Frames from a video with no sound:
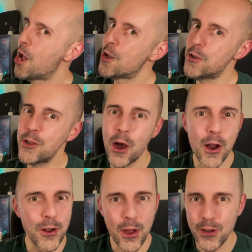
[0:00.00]

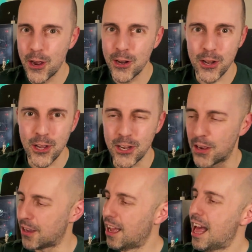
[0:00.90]

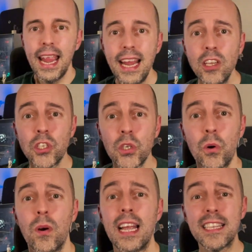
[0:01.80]
No. In
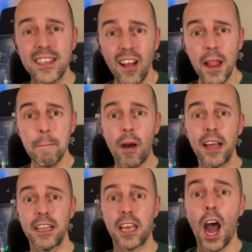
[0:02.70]
short, it's like
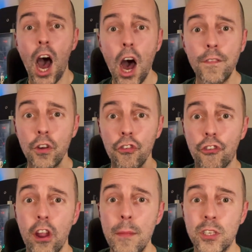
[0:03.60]
buying the car of your
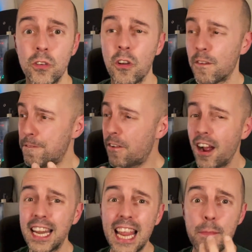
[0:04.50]
dreams and you're
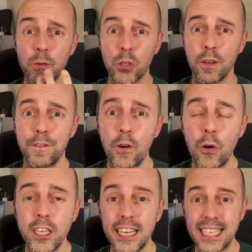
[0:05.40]
finally able to
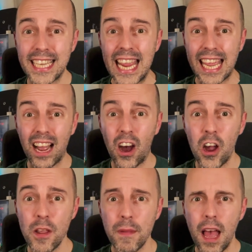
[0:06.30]
afford it, you take it
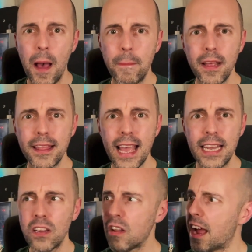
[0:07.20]
home, but
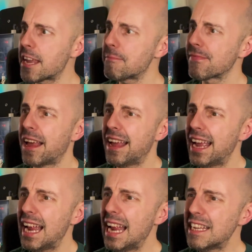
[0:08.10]
then you're like,
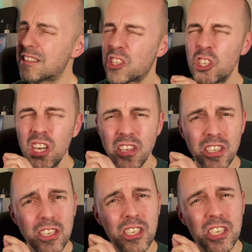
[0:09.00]
it's just
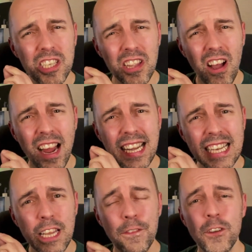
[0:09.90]
a slightly
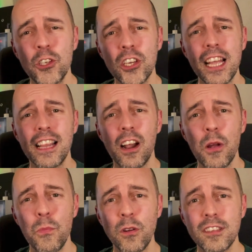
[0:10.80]
different shade than I
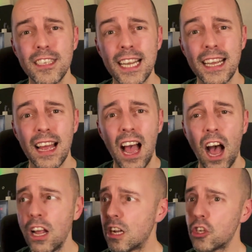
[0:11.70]
wanted it,
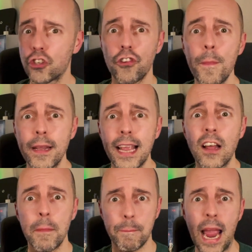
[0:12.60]
and I'm going to strip it
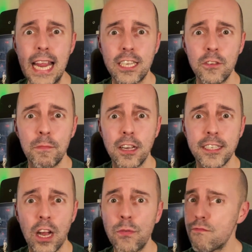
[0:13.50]
down and paint it
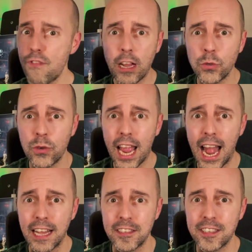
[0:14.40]
myself with rattle
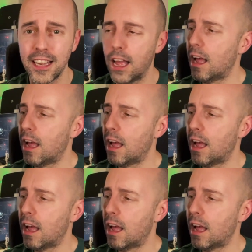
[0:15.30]
cans.